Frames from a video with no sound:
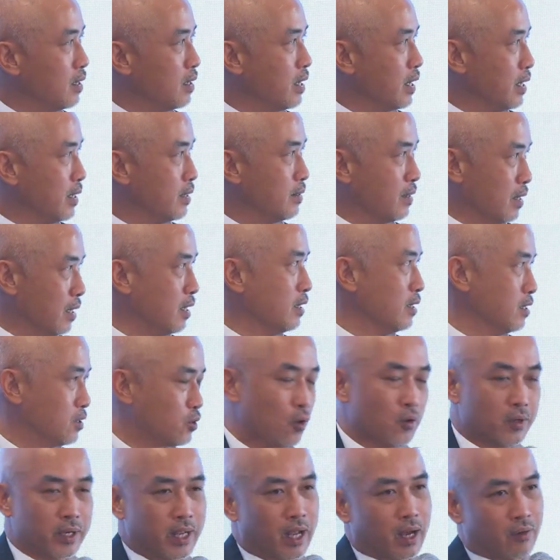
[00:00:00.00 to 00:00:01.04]
It's
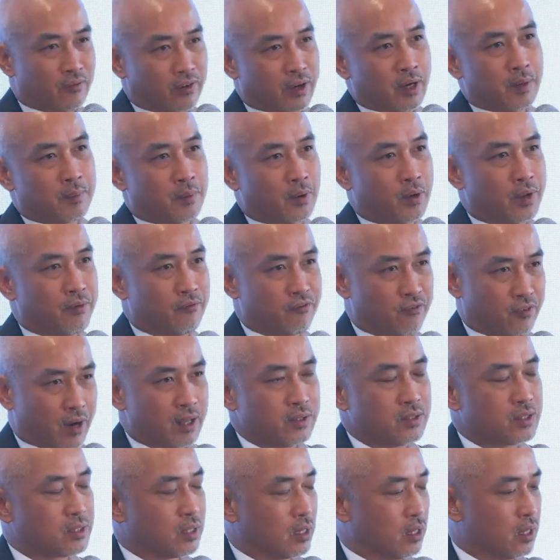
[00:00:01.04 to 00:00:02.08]
only available in
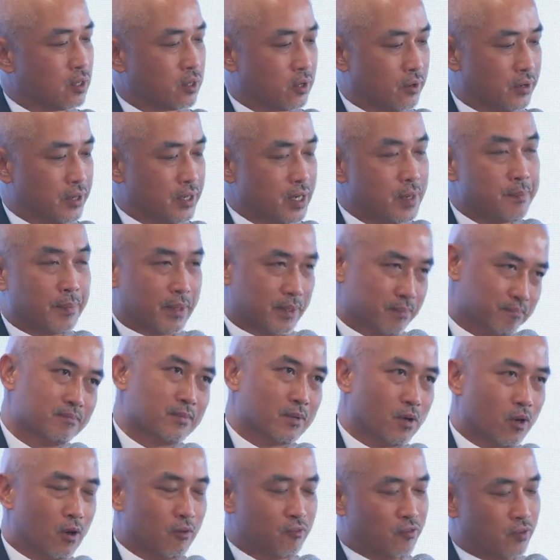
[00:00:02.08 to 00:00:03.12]
France currently, but
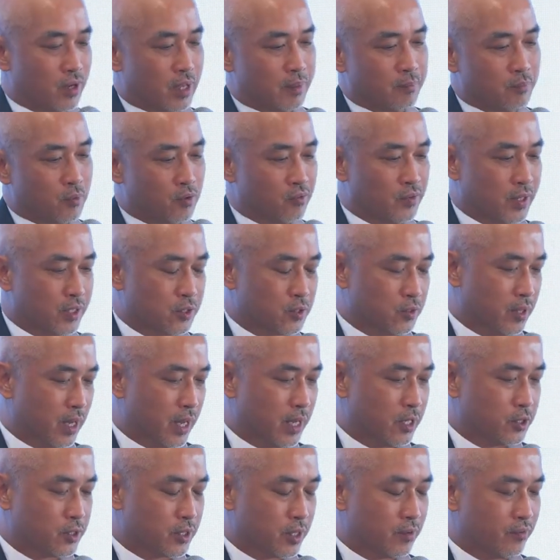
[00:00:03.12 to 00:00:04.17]
hopefully moving to
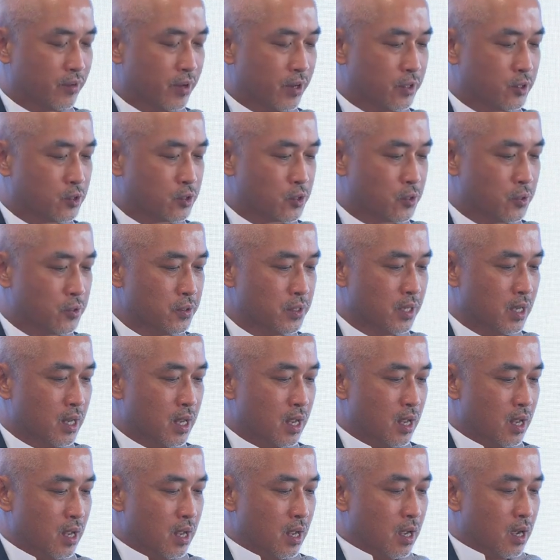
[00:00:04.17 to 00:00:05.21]
Asia very soon.
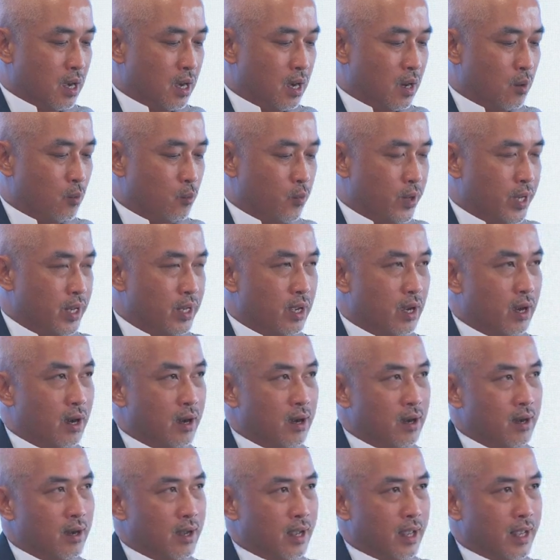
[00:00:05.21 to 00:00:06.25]
We
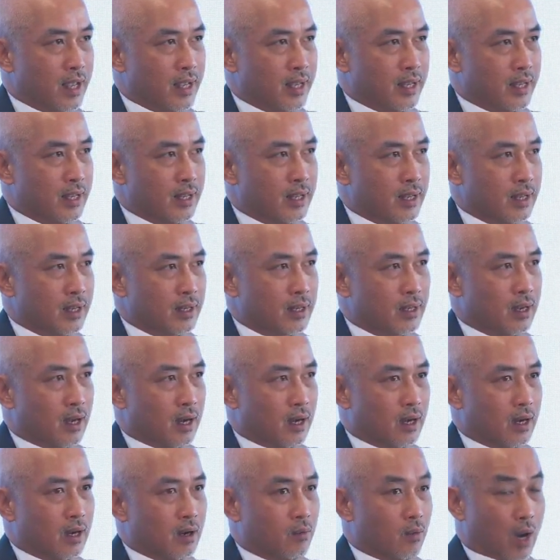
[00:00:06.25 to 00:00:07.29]
are
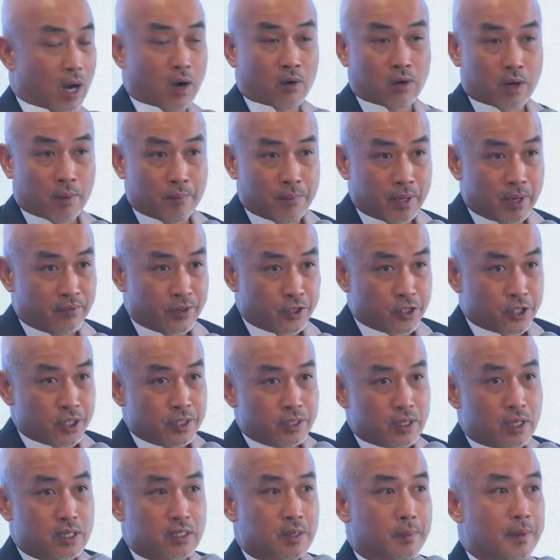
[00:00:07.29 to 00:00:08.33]
our company
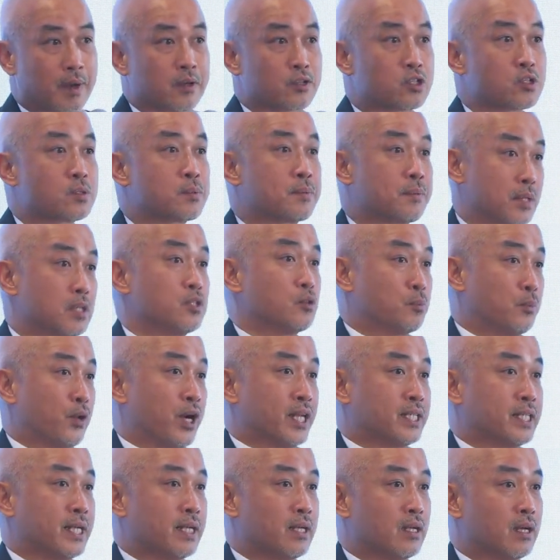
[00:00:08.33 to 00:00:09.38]
vision is about
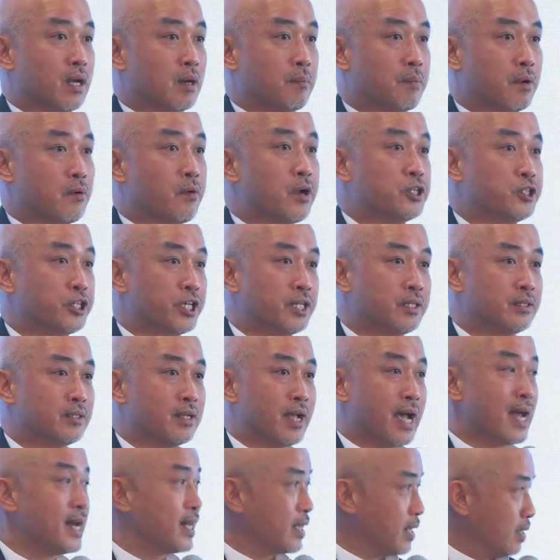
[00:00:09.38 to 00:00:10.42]
spreading Parisian
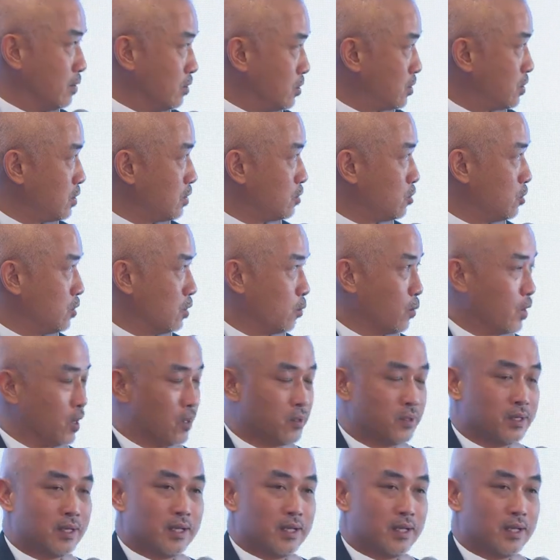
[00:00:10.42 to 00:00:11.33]
elegance to the world.